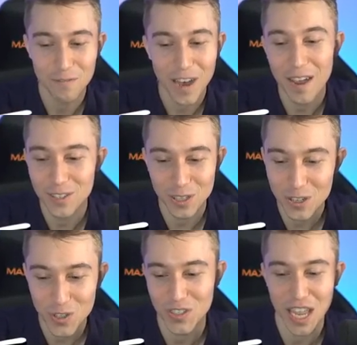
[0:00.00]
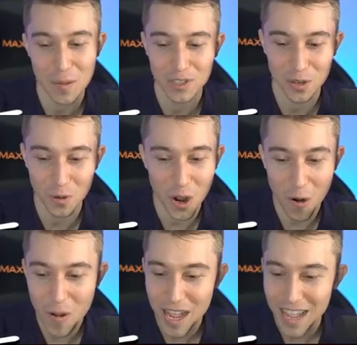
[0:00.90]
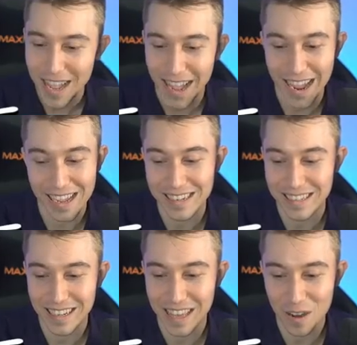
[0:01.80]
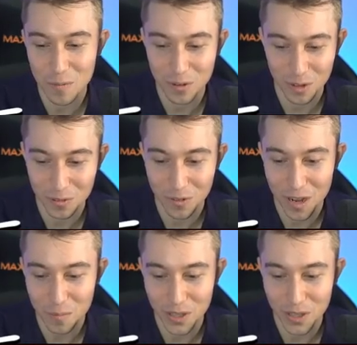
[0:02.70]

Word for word: five delicious games in a row and uh, that would be really fun.